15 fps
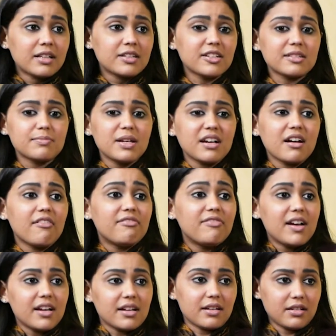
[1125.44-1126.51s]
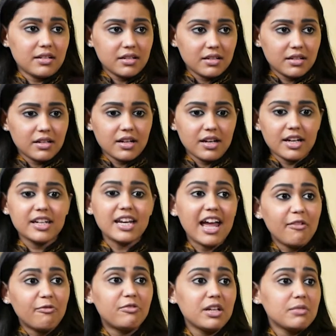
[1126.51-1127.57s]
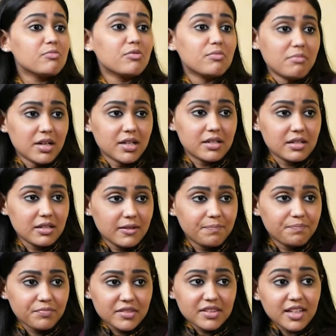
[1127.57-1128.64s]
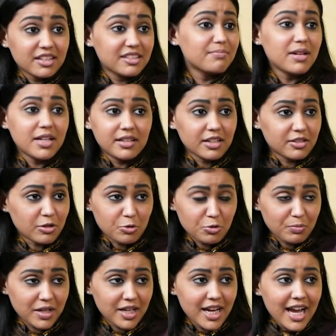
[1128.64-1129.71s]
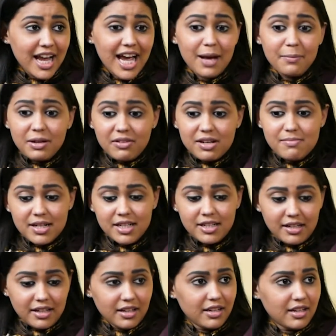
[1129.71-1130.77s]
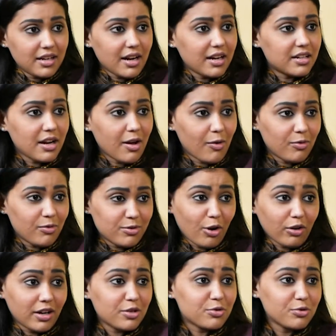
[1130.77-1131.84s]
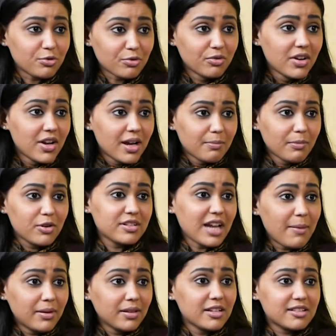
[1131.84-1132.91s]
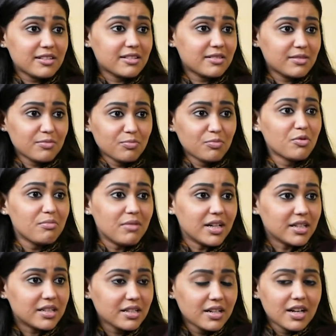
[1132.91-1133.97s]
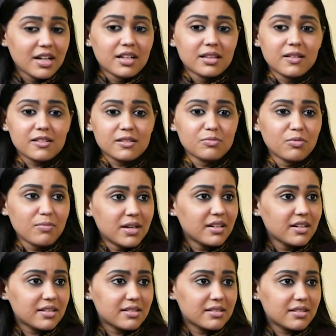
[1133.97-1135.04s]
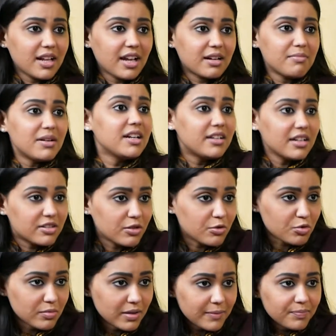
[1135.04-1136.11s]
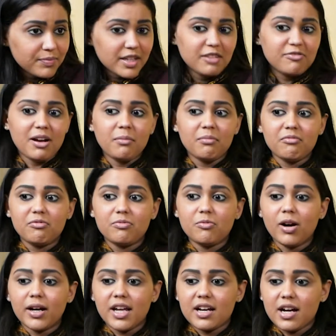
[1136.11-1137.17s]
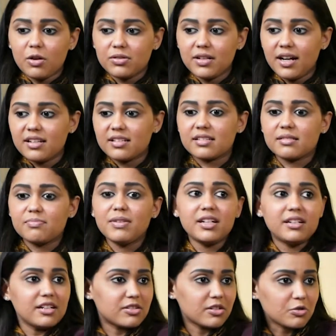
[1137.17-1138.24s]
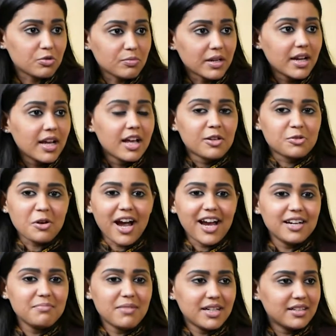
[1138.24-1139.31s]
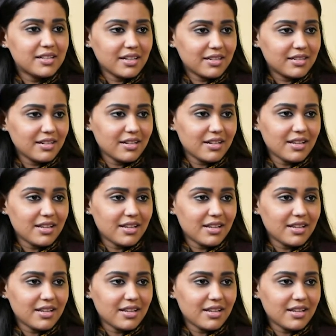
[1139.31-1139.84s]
Just being aware in every moment. That is meditation to me. I'm even meditating here right now, talking to you. Because I'm in this moment. This moment is like meditation to me. If I'm working out, that is meditation to me. So I meditate.